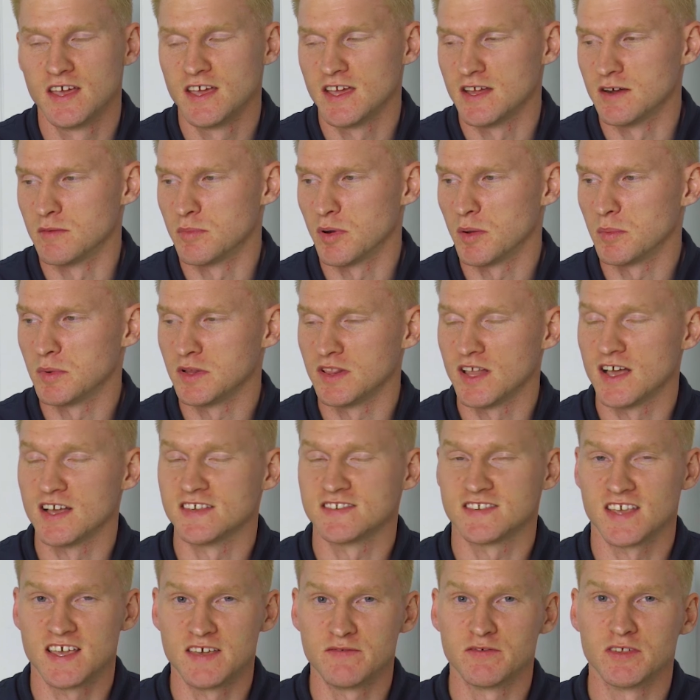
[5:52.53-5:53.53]
It'll probably
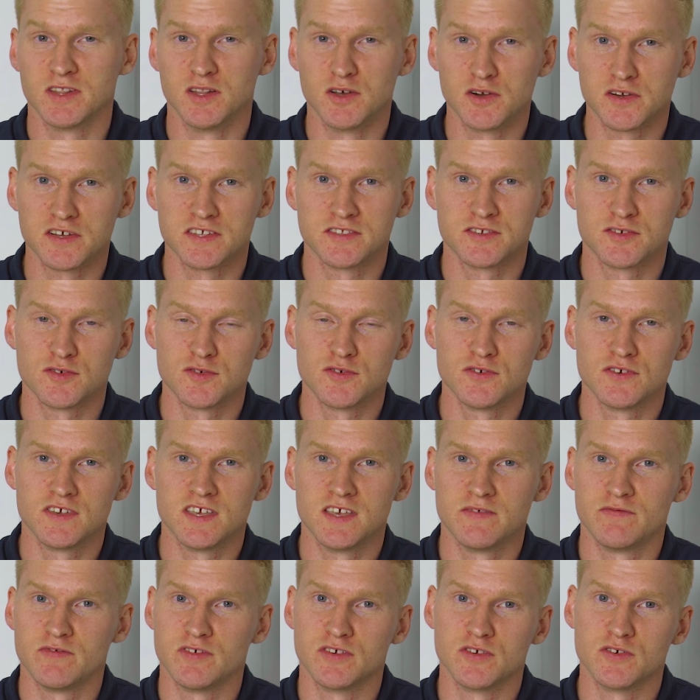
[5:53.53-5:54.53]
last even longer too
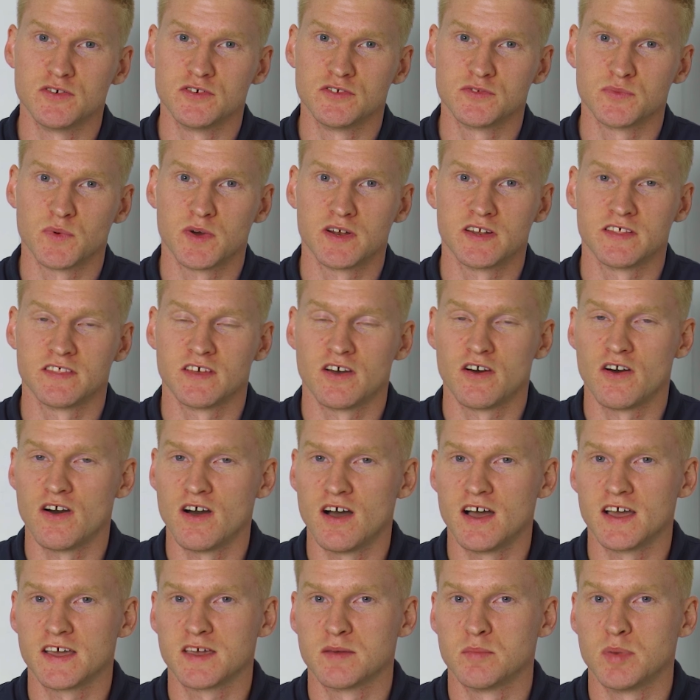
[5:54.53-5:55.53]
if you use one of the
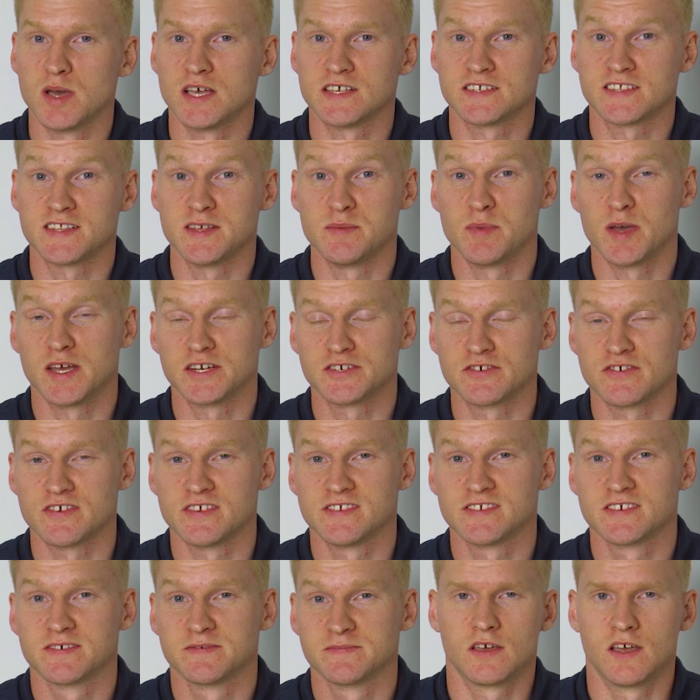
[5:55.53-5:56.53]
higher capacity
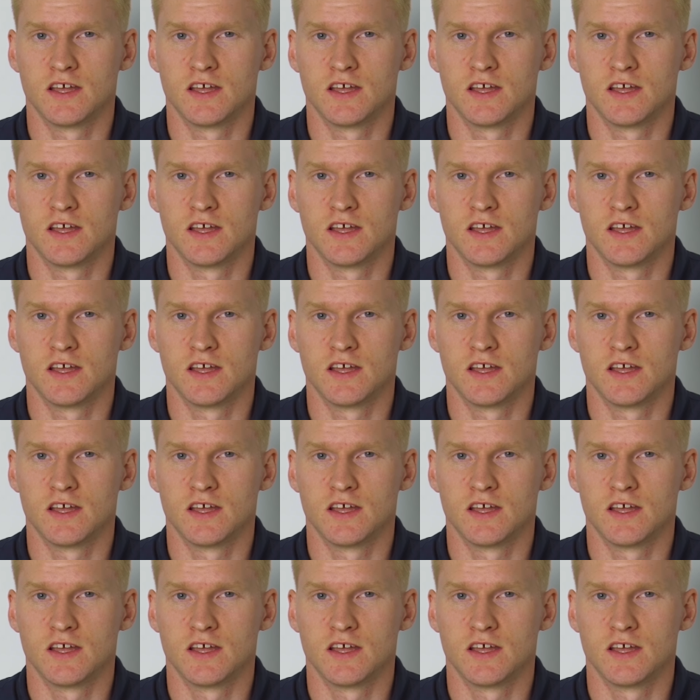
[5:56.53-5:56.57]
batteries.